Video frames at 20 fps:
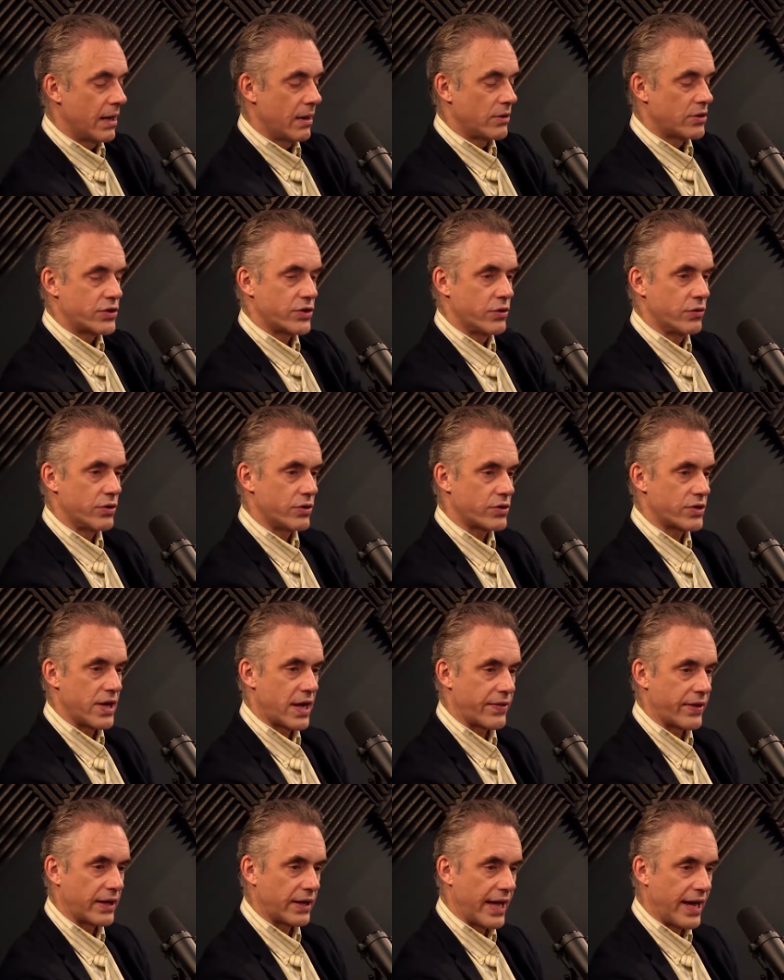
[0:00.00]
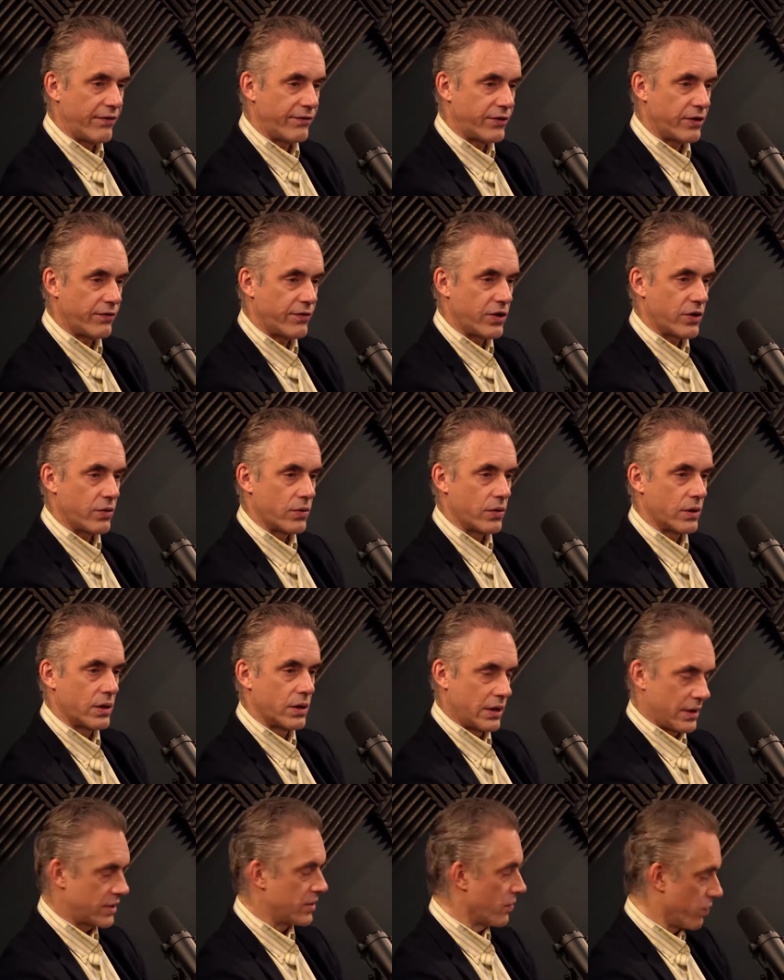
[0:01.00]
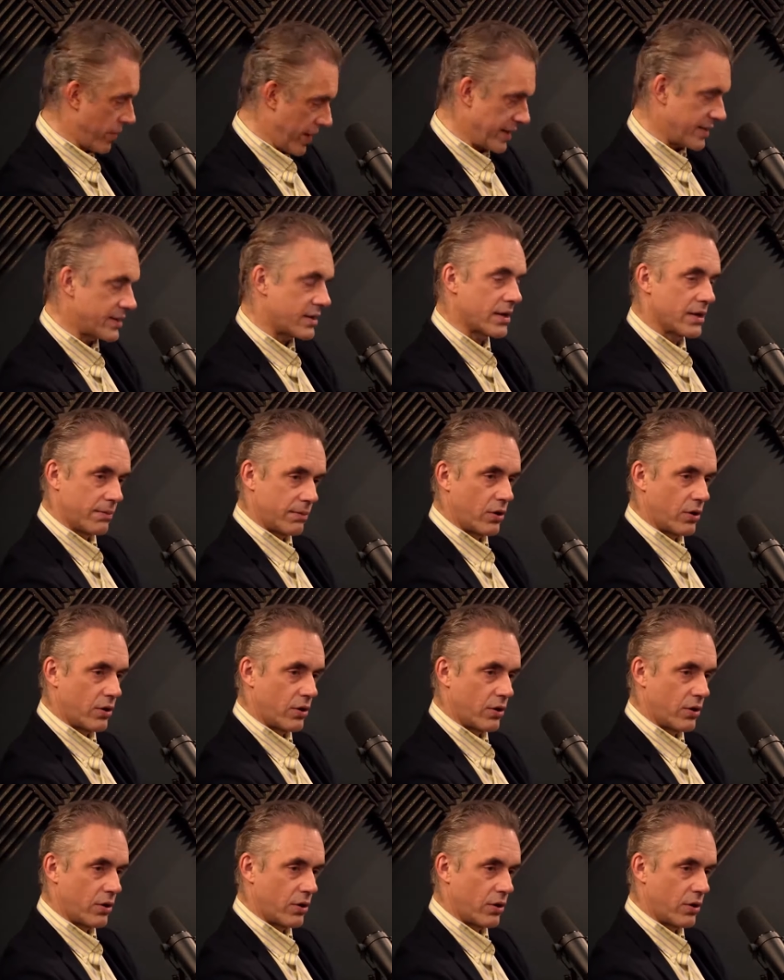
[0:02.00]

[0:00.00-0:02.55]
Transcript: soon there's nothing left race of to you. the bottom. It's a race to the